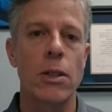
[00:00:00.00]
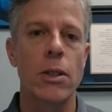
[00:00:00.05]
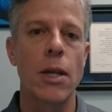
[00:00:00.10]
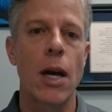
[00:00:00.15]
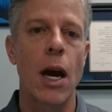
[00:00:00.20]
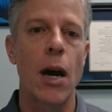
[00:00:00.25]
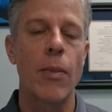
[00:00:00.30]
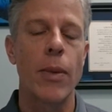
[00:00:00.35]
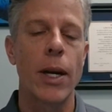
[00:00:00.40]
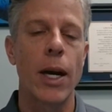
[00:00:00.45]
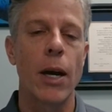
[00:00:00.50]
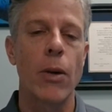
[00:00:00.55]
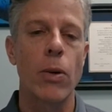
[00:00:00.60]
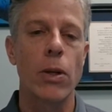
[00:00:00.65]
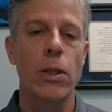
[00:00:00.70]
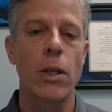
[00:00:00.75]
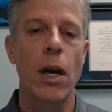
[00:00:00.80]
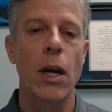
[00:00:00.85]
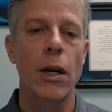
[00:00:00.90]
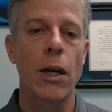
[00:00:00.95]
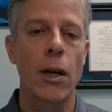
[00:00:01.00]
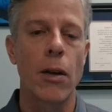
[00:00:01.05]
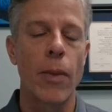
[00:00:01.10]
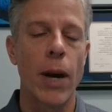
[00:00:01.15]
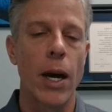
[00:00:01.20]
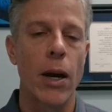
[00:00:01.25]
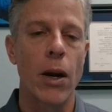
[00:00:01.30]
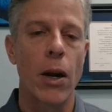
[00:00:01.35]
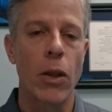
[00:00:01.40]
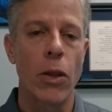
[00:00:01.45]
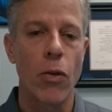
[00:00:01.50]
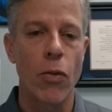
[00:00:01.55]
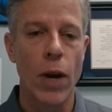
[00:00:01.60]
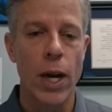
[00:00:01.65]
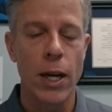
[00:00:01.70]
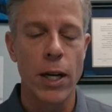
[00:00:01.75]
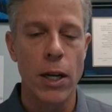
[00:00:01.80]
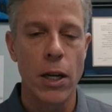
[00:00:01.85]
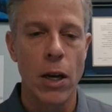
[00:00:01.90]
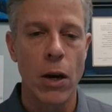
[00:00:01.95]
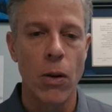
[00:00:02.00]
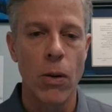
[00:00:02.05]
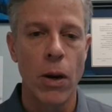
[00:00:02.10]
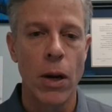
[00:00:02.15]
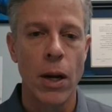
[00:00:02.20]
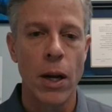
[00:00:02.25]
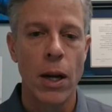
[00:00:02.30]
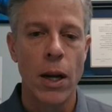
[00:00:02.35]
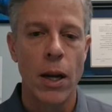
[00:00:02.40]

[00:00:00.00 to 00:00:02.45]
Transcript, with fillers: Tom and I were talking about it on the radio